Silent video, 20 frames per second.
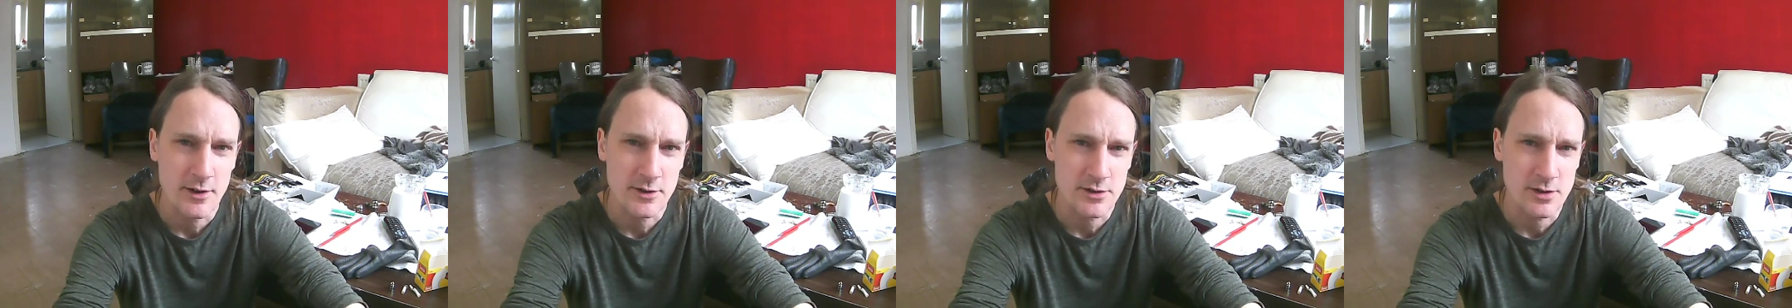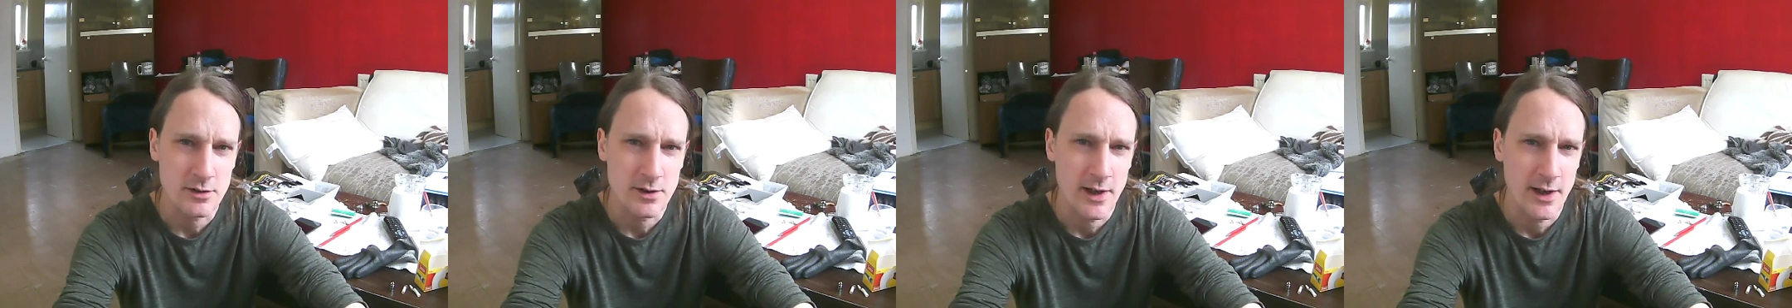
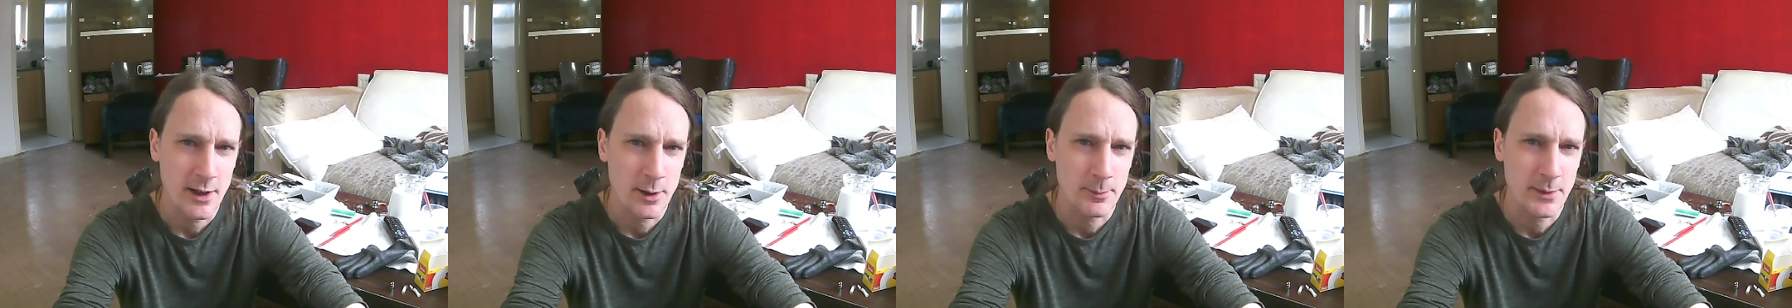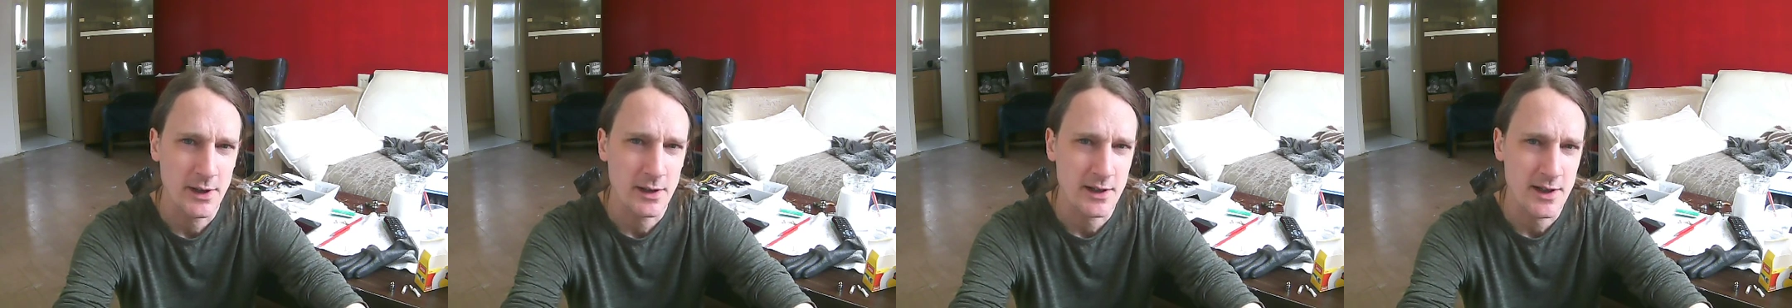so yeah,
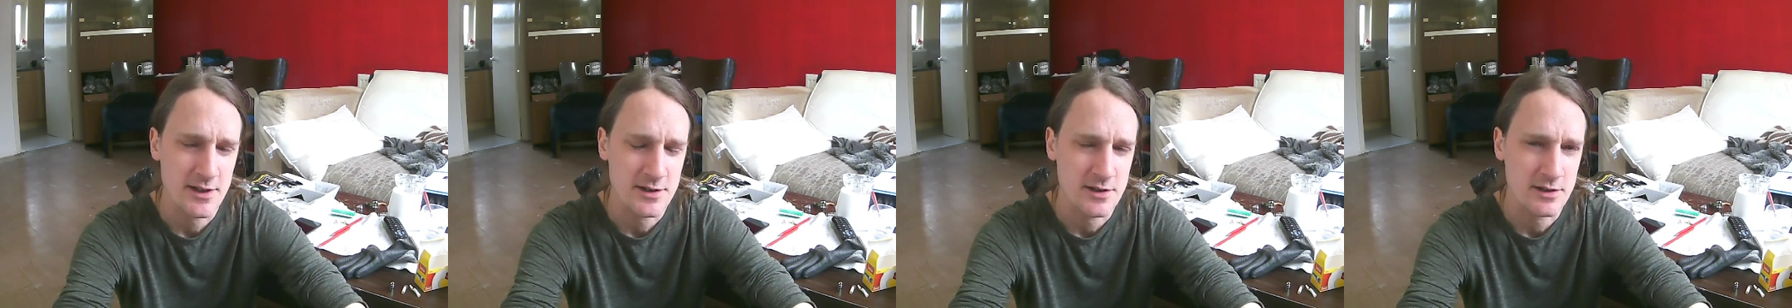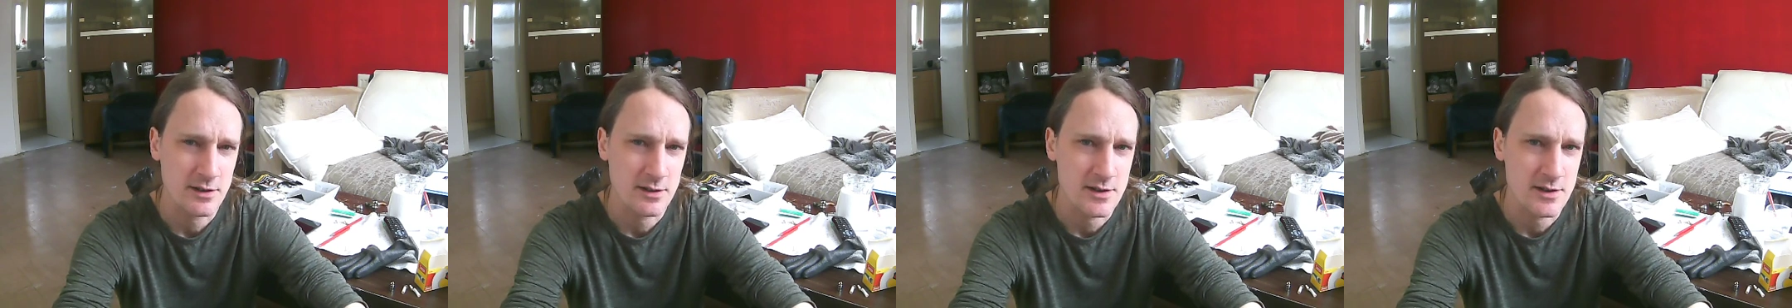I mean, I guess
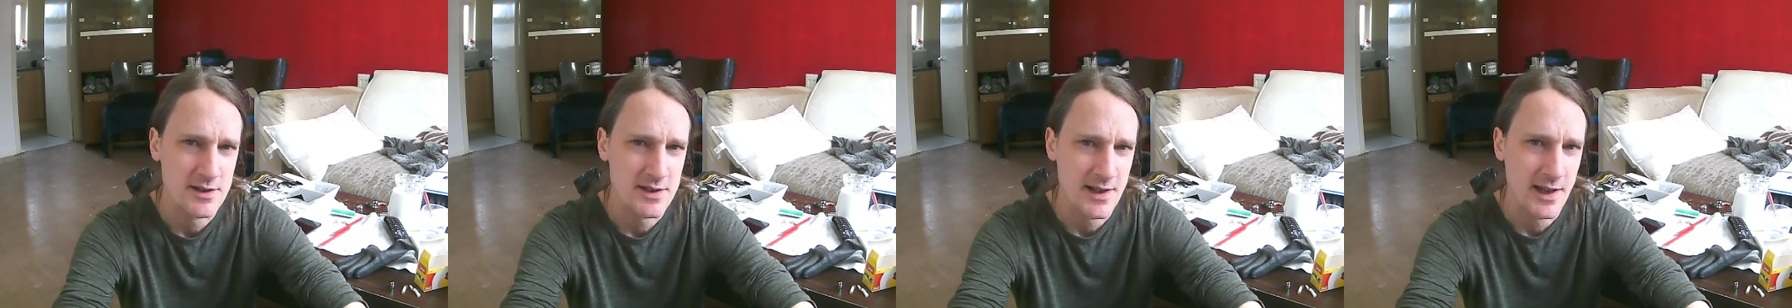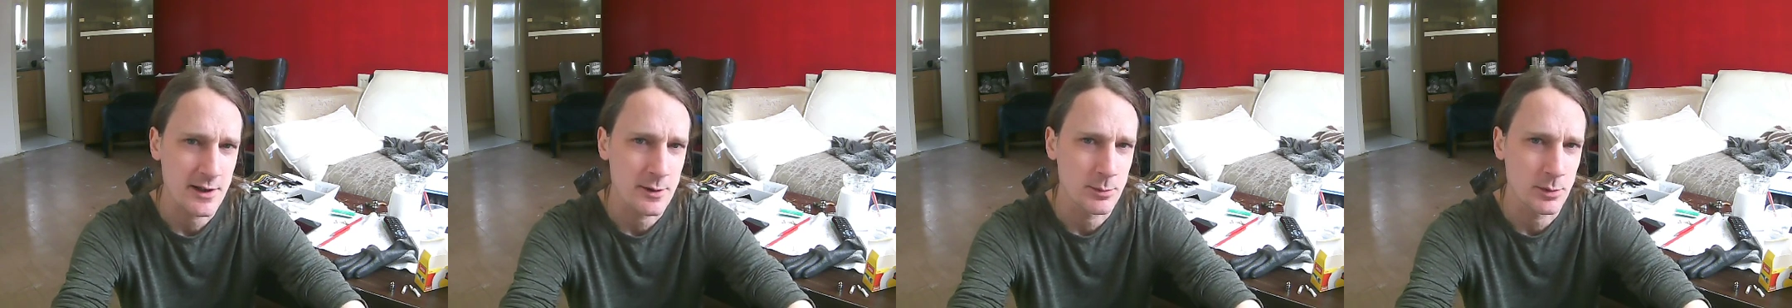it's
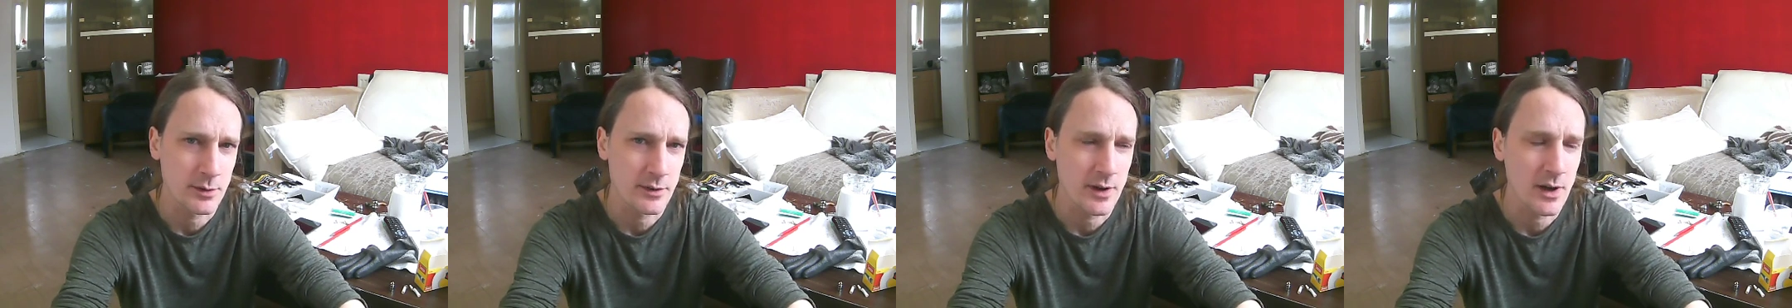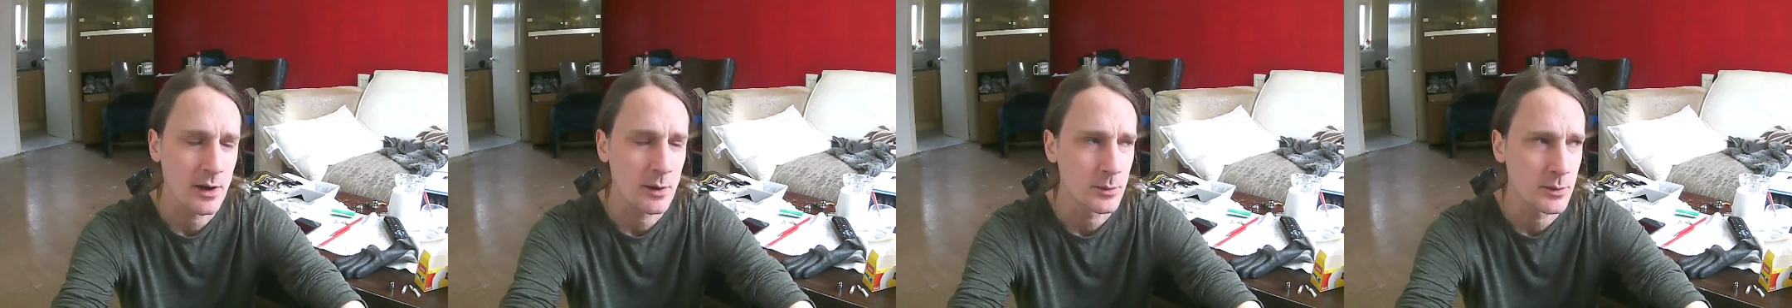understandable
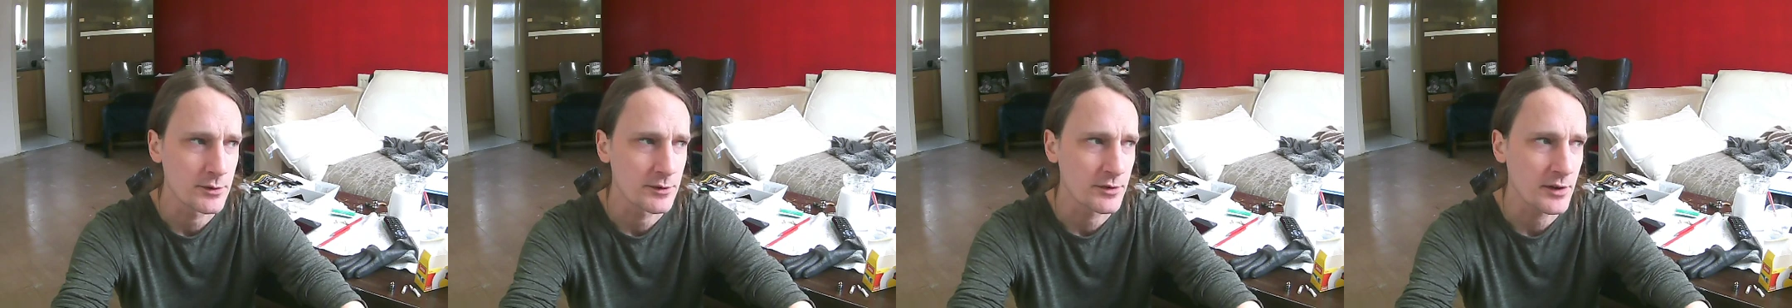that I would